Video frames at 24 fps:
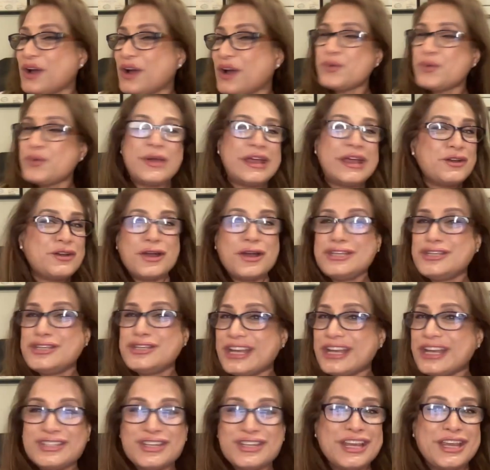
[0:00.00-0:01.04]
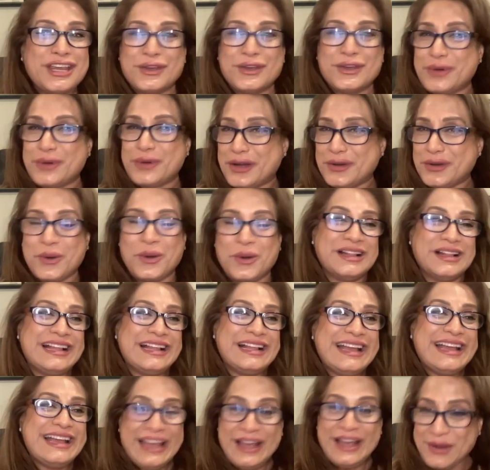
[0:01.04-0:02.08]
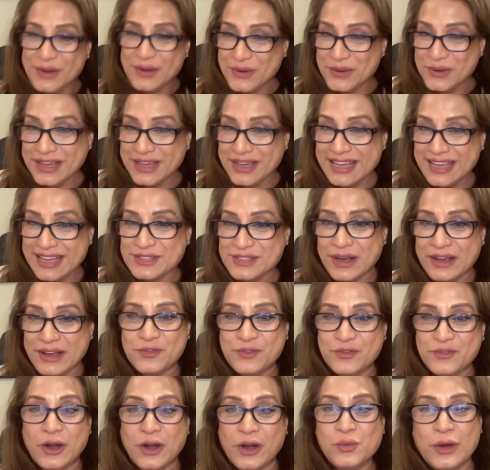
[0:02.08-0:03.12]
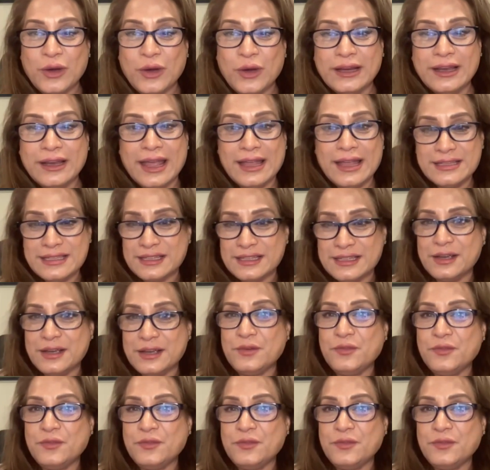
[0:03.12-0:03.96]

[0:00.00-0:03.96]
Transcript: We're not judging you at all. Okay, so I've got one answer